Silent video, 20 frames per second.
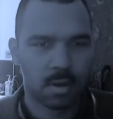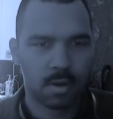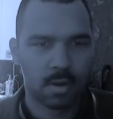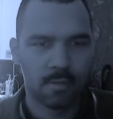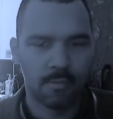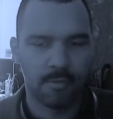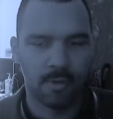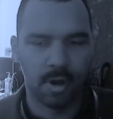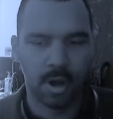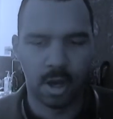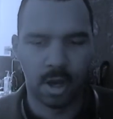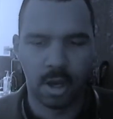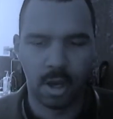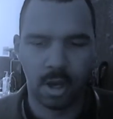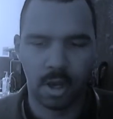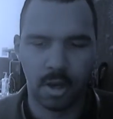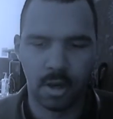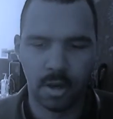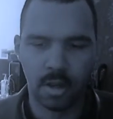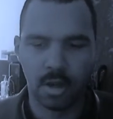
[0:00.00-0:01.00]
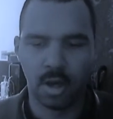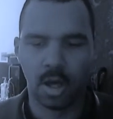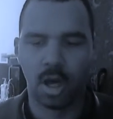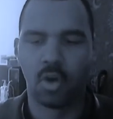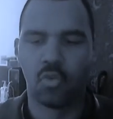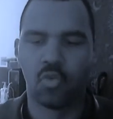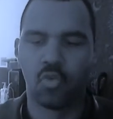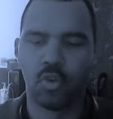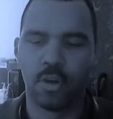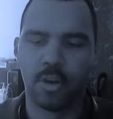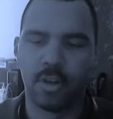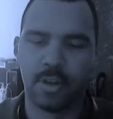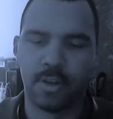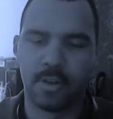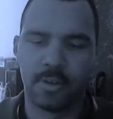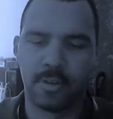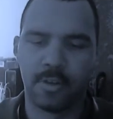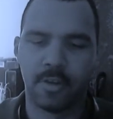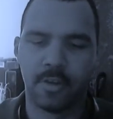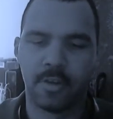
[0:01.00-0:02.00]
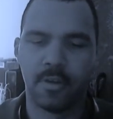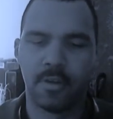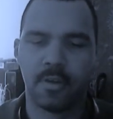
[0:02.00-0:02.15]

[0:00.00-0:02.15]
Fine, I'll read it.